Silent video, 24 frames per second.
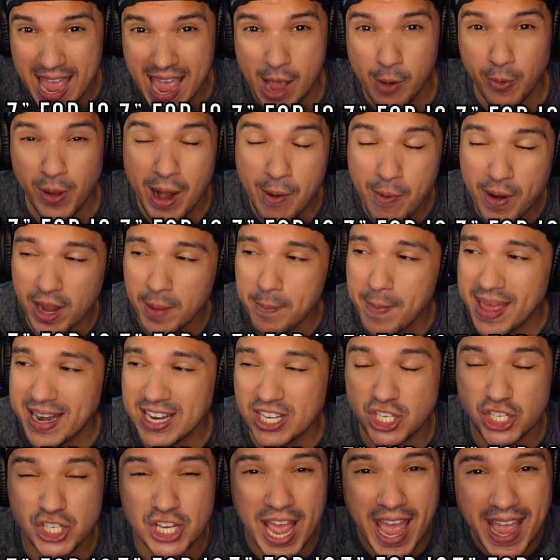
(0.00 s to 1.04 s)
And what I recommend
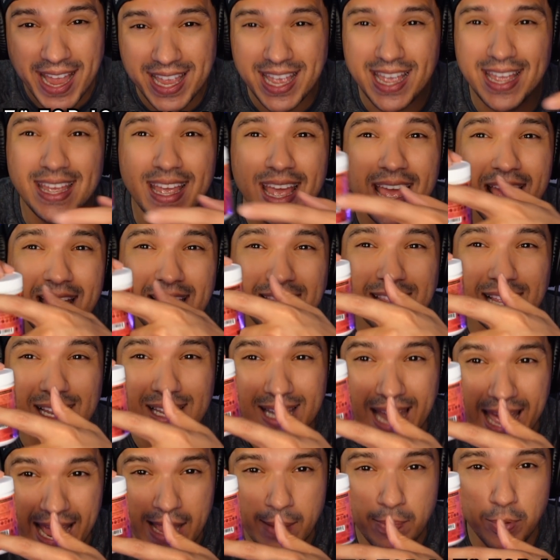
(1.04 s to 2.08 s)
is checking the
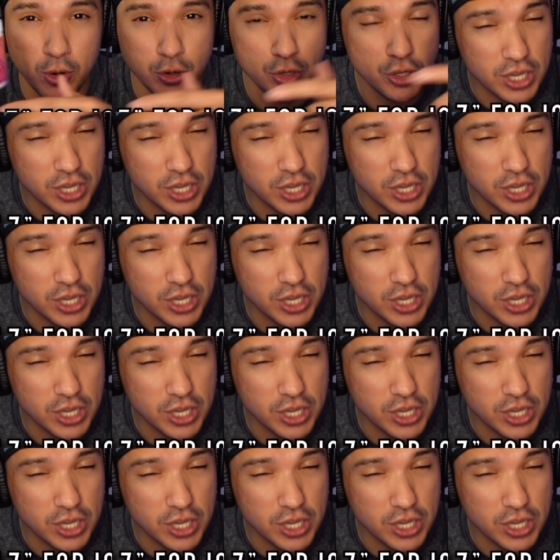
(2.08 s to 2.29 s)
label.